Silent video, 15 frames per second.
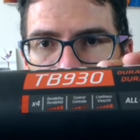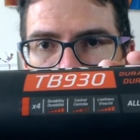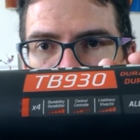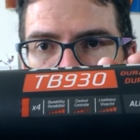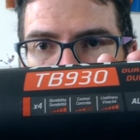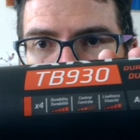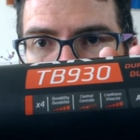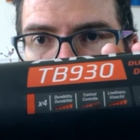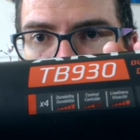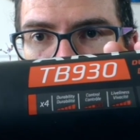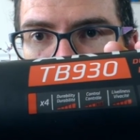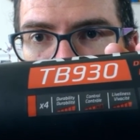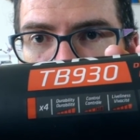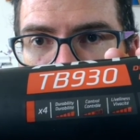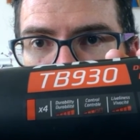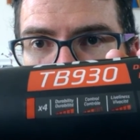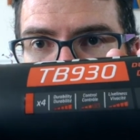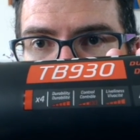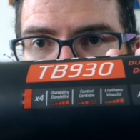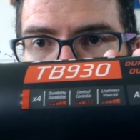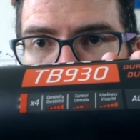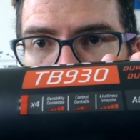see,
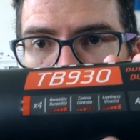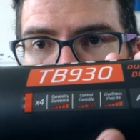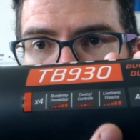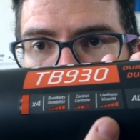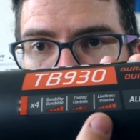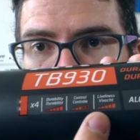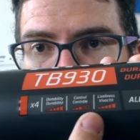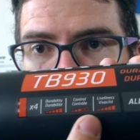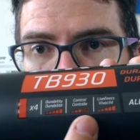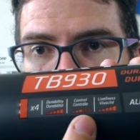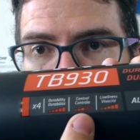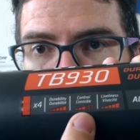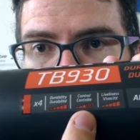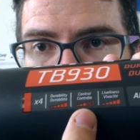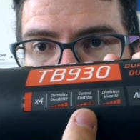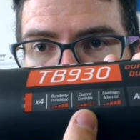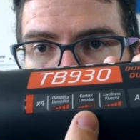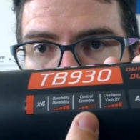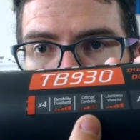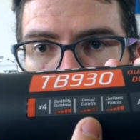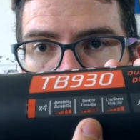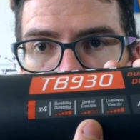the red ones
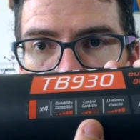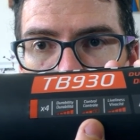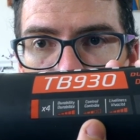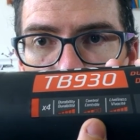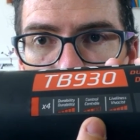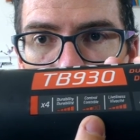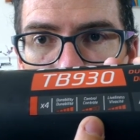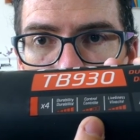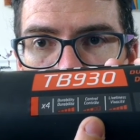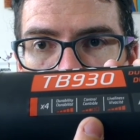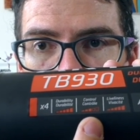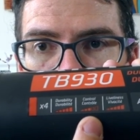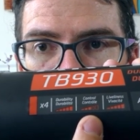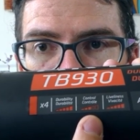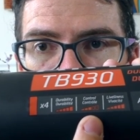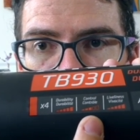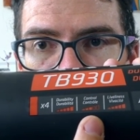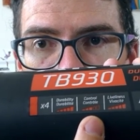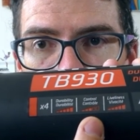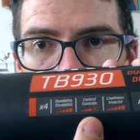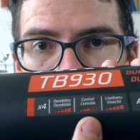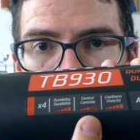control 3 points
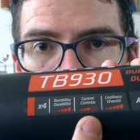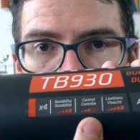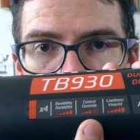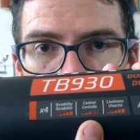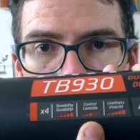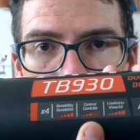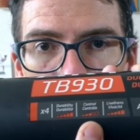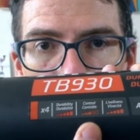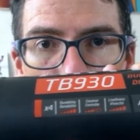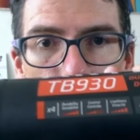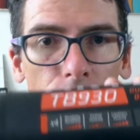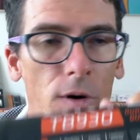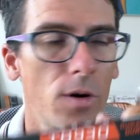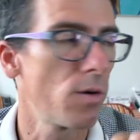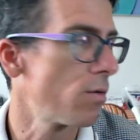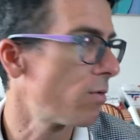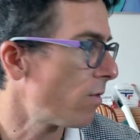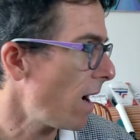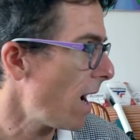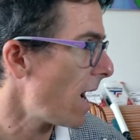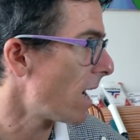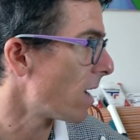out of
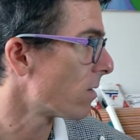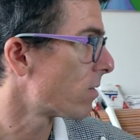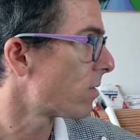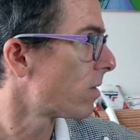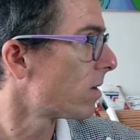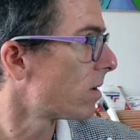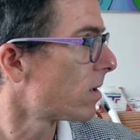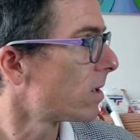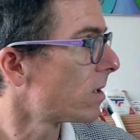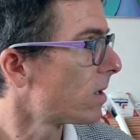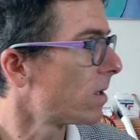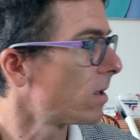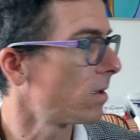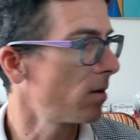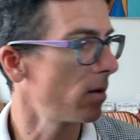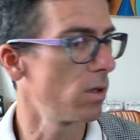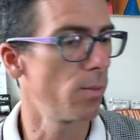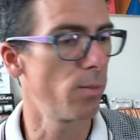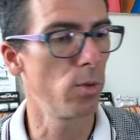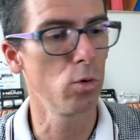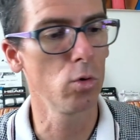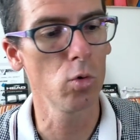five. The
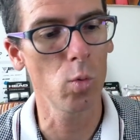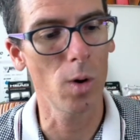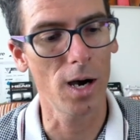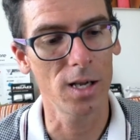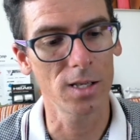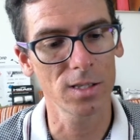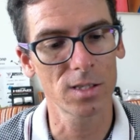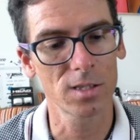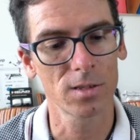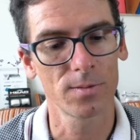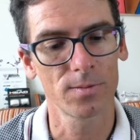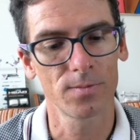blue ones